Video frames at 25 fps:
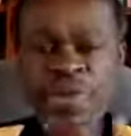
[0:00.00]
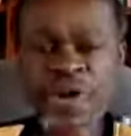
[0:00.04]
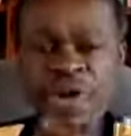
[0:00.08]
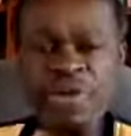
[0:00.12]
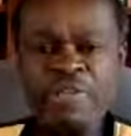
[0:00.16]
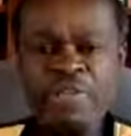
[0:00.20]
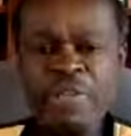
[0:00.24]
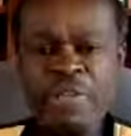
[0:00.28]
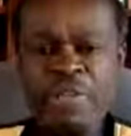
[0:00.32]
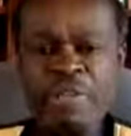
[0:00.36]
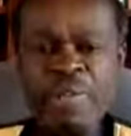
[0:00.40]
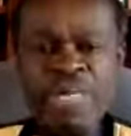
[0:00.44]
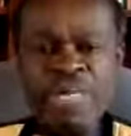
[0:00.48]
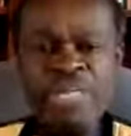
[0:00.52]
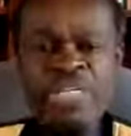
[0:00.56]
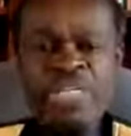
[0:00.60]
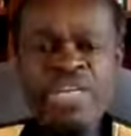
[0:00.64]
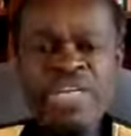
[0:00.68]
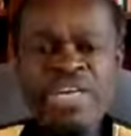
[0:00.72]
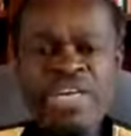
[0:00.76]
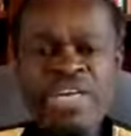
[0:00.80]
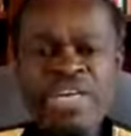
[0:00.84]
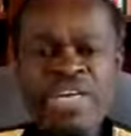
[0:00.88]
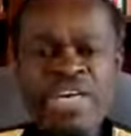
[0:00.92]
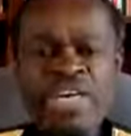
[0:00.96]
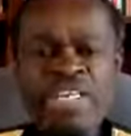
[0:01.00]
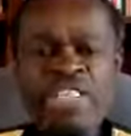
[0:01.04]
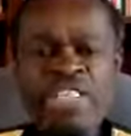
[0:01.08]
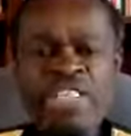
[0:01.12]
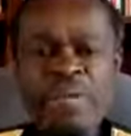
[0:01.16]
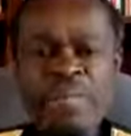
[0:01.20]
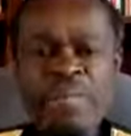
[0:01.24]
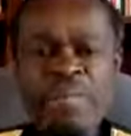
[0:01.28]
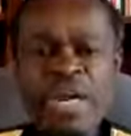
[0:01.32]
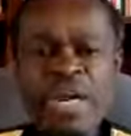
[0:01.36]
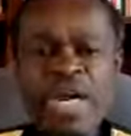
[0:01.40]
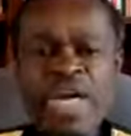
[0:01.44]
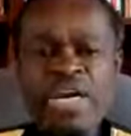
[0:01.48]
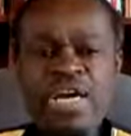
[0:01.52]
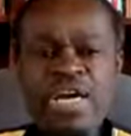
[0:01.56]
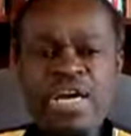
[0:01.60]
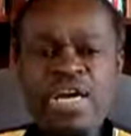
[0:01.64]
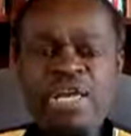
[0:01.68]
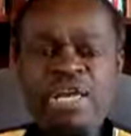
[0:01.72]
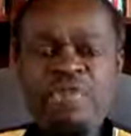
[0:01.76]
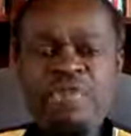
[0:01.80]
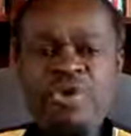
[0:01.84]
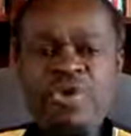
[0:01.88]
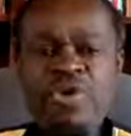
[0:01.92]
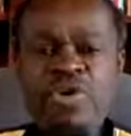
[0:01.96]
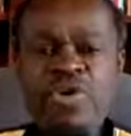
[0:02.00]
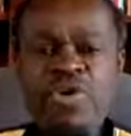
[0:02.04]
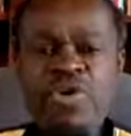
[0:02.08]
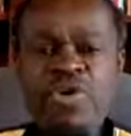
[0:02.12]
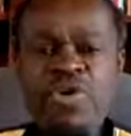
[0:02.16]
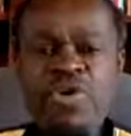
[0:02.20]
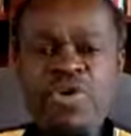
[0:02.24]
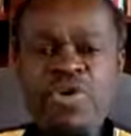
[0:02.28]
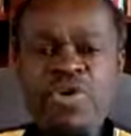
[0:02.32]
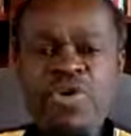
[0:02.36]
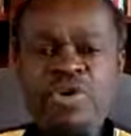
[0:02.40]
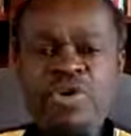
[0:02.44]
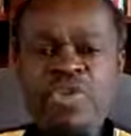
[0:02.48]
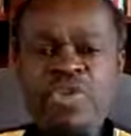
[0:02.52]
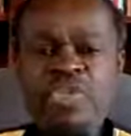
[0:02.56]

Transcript: And the meeting in Casablanca in Morocco